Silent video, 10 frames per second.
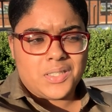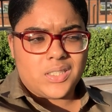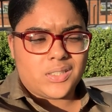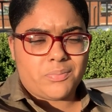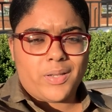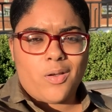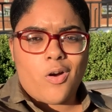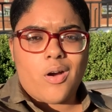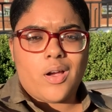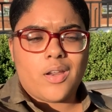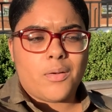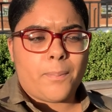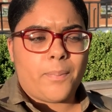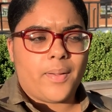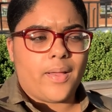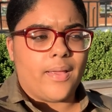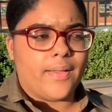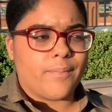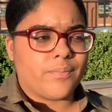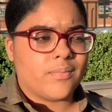It's been hard,
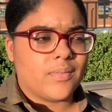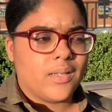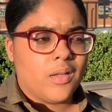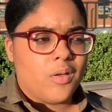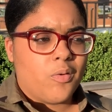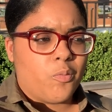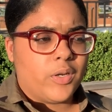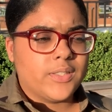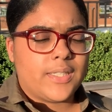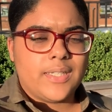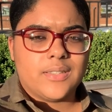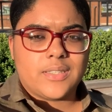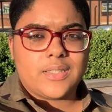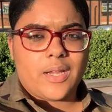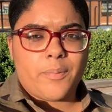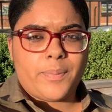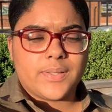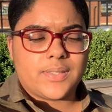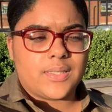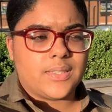but one thing the
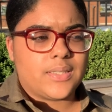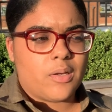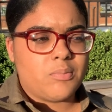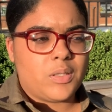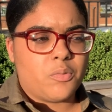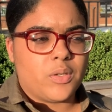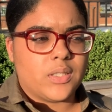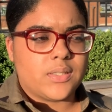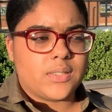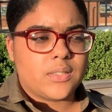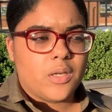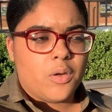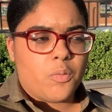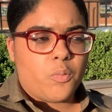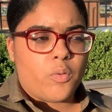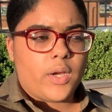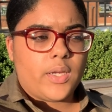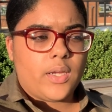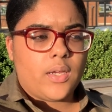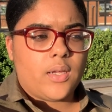therapist did tell me was
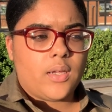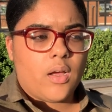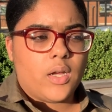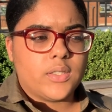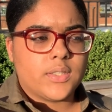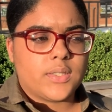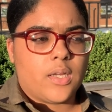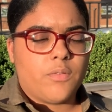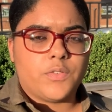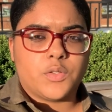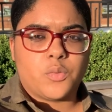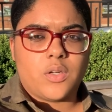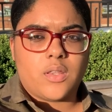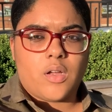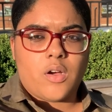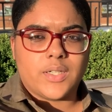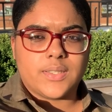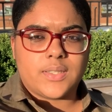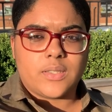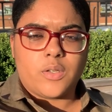working on yourself is one of the
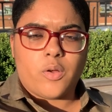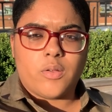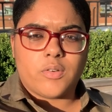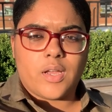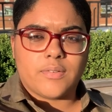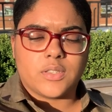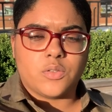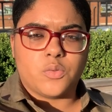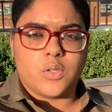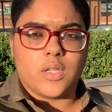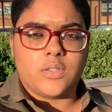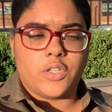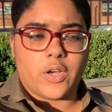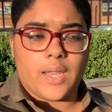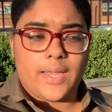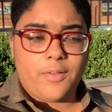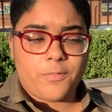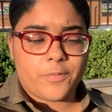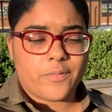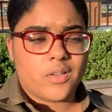hardest things you'll ever have to do in your life.
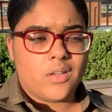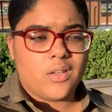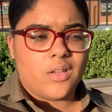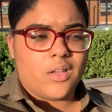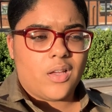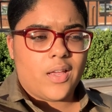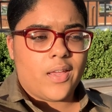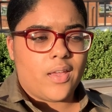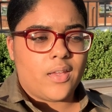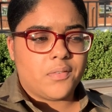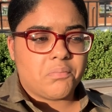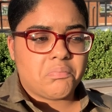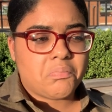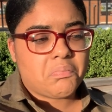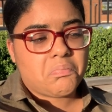And